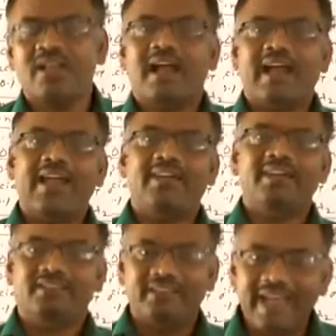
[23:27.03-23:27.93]

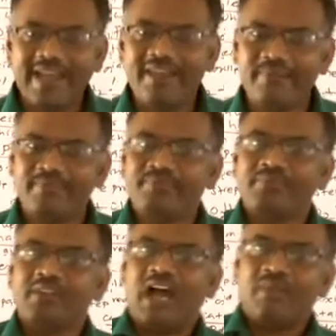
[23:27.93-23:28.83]
and then
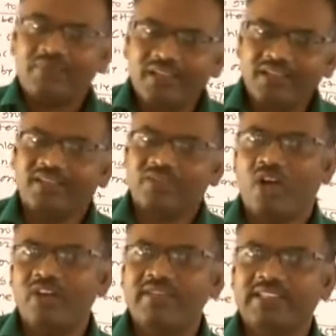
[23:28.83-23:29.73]
after the
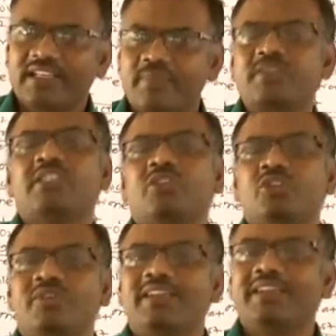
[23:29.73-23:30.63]
solving the MCQ
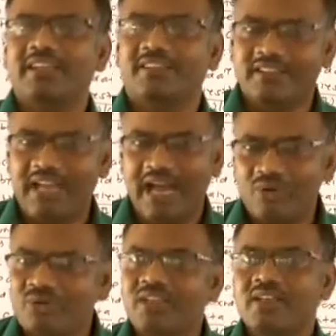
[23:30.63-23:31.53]
you will get the
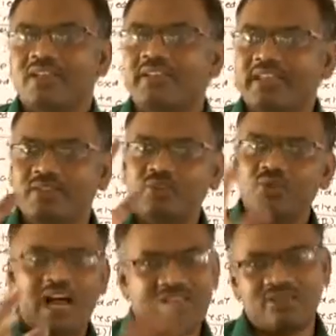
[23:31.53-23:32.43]
doubt, then
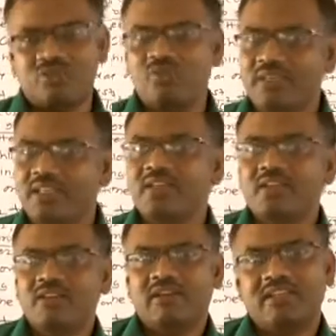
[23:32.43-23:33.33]
you ask to me
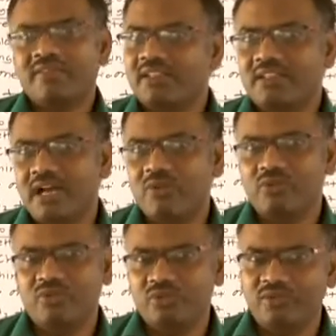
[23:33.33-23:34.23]
whatever the
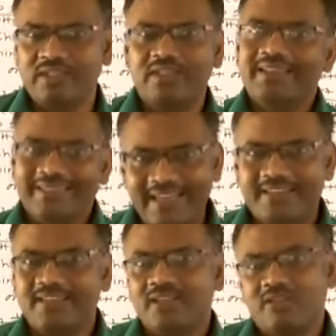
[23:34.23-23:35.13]
doubt you will
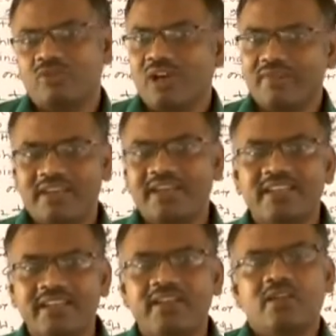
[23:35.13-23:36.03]
get. So I will
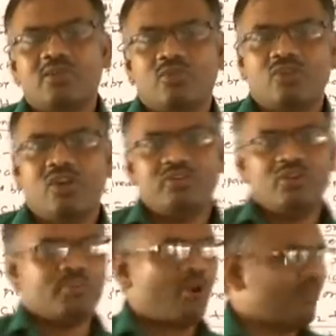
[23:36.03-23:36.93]
ready to solve
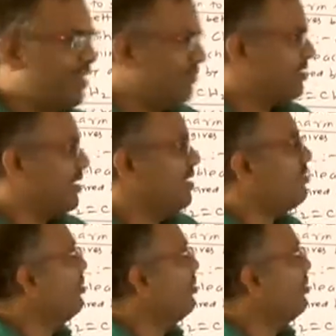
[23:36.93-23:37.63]
your problems. So